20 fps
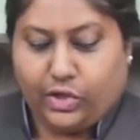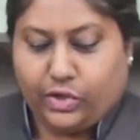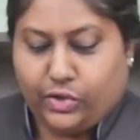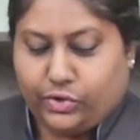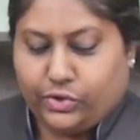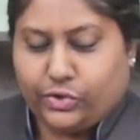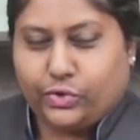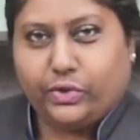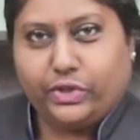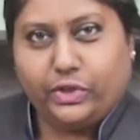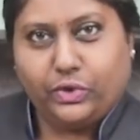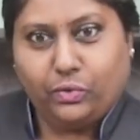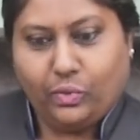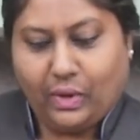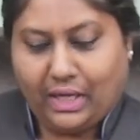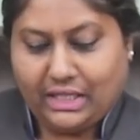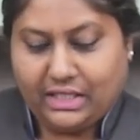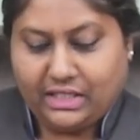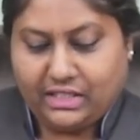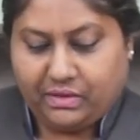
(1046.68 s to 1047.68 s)
wanted to show you
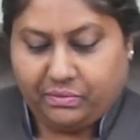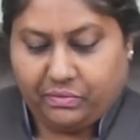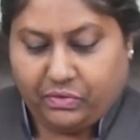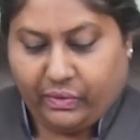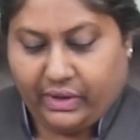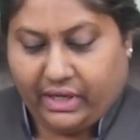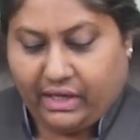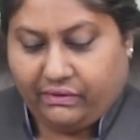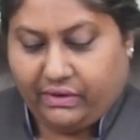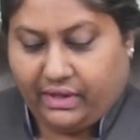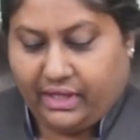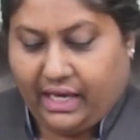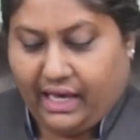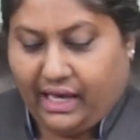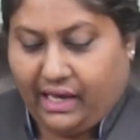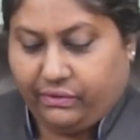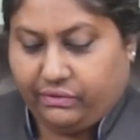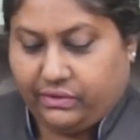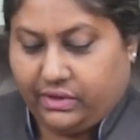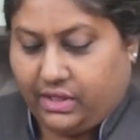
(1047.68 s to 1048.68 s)
one tip where we
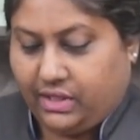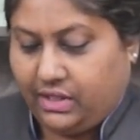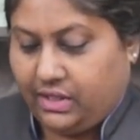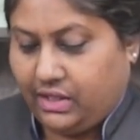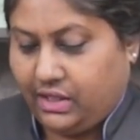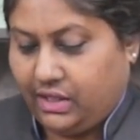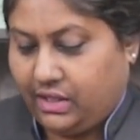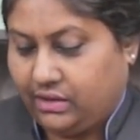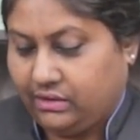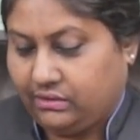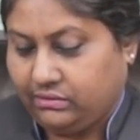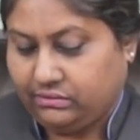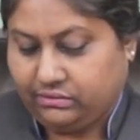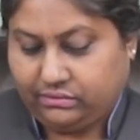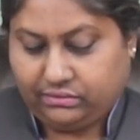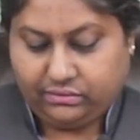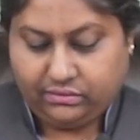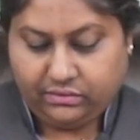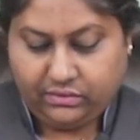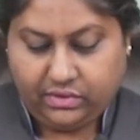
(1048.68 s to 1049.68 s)
have the
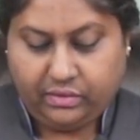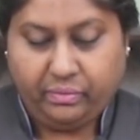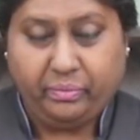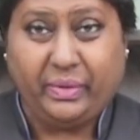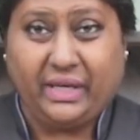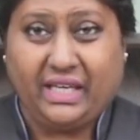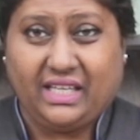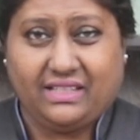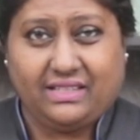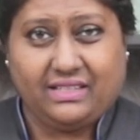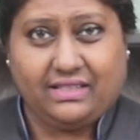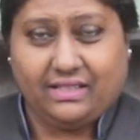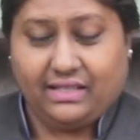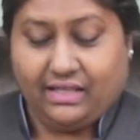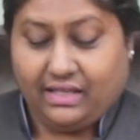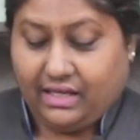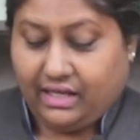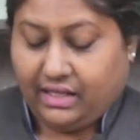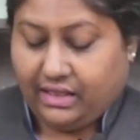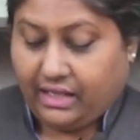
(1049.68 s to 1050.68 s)
peaks
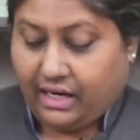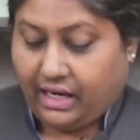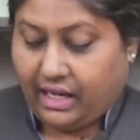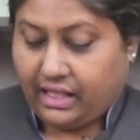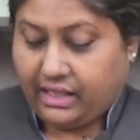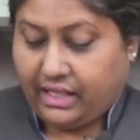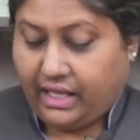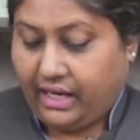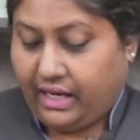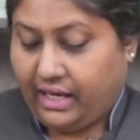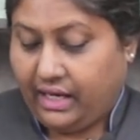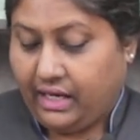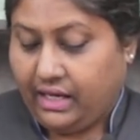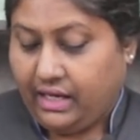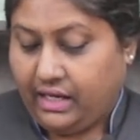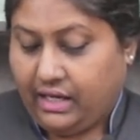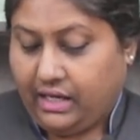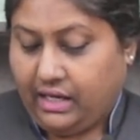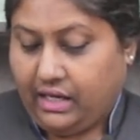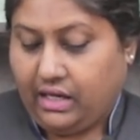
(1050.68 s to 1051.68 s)
that are there.
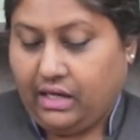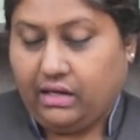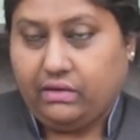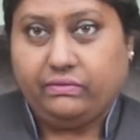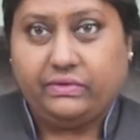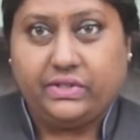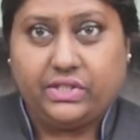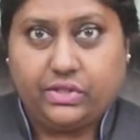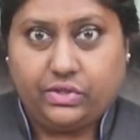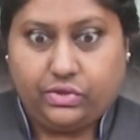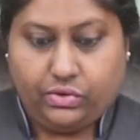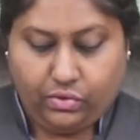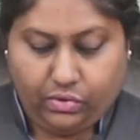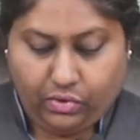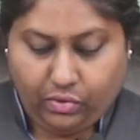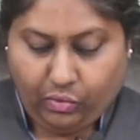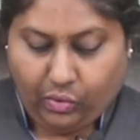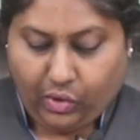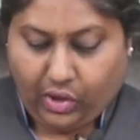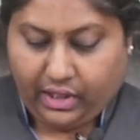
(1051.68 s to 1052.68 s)
We just
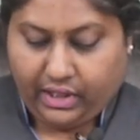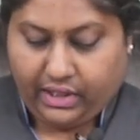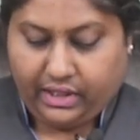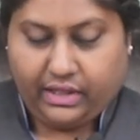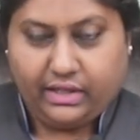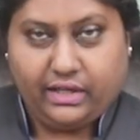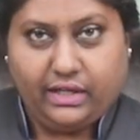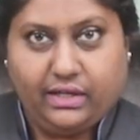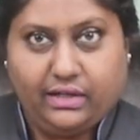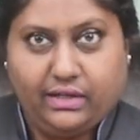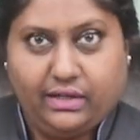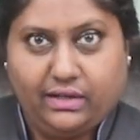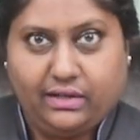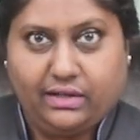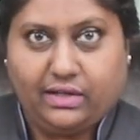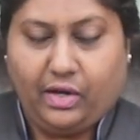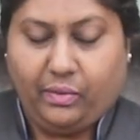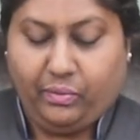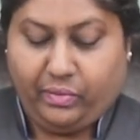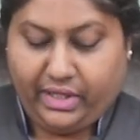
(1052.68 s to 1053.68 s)
don't want it in
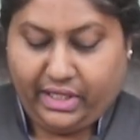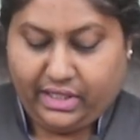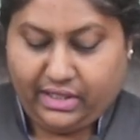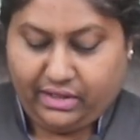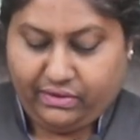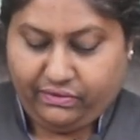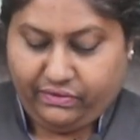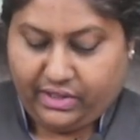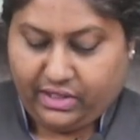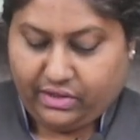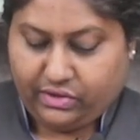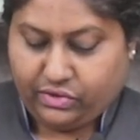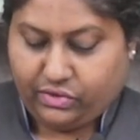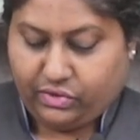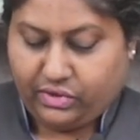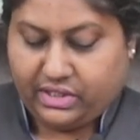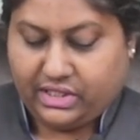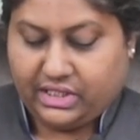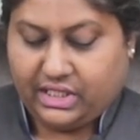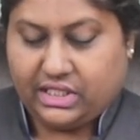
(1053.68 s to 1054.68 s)
the completed finger.
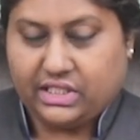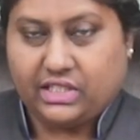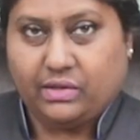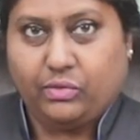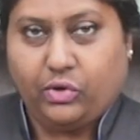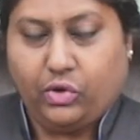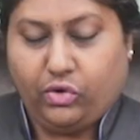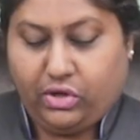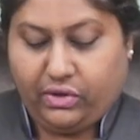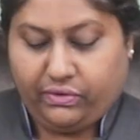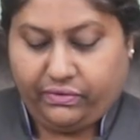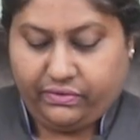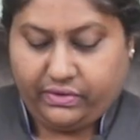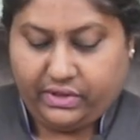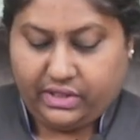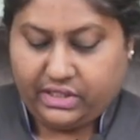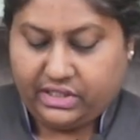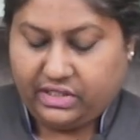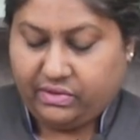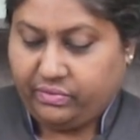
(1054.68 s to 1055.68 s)
So it's just a bowl
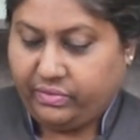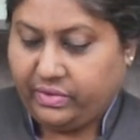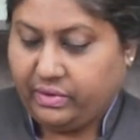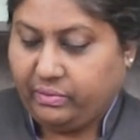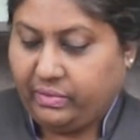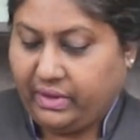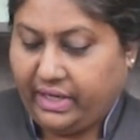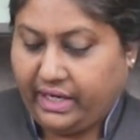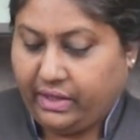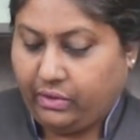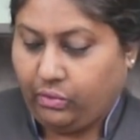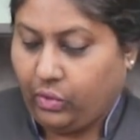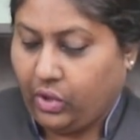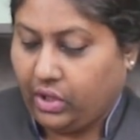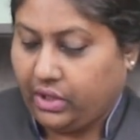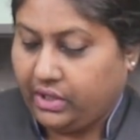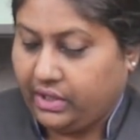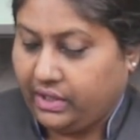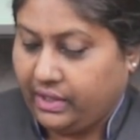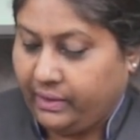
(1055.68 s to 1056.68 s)
of simple plain
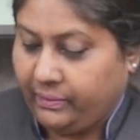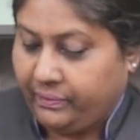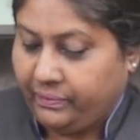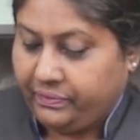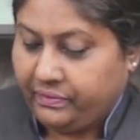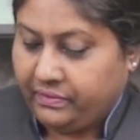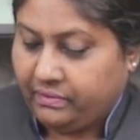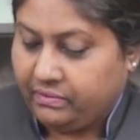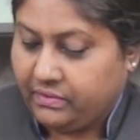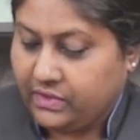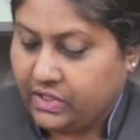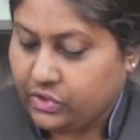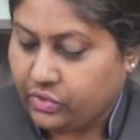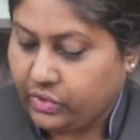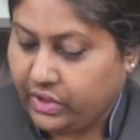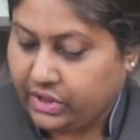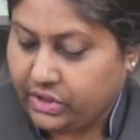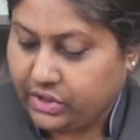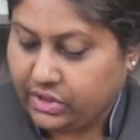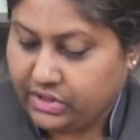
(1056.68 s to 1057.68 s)
water. I'm just
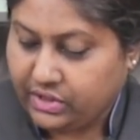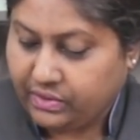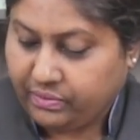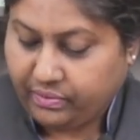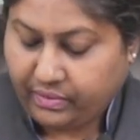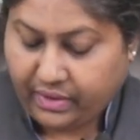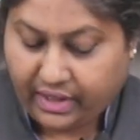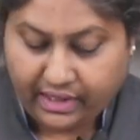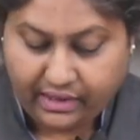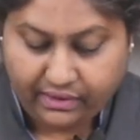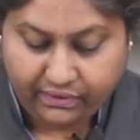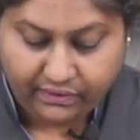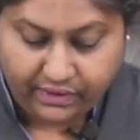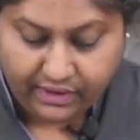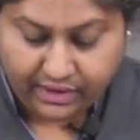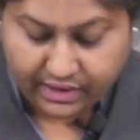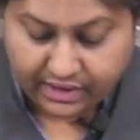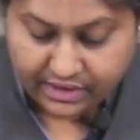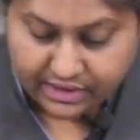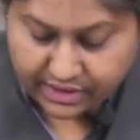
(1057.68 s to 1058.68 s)
going to dip my
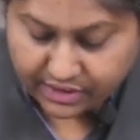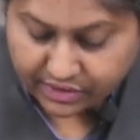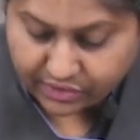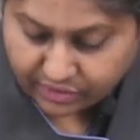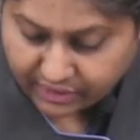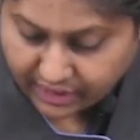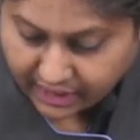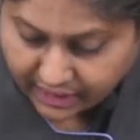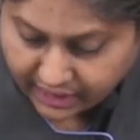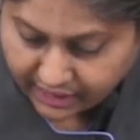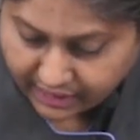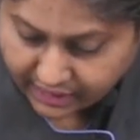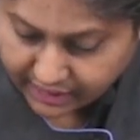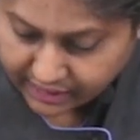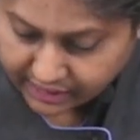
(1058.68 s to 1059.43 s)
fingers into that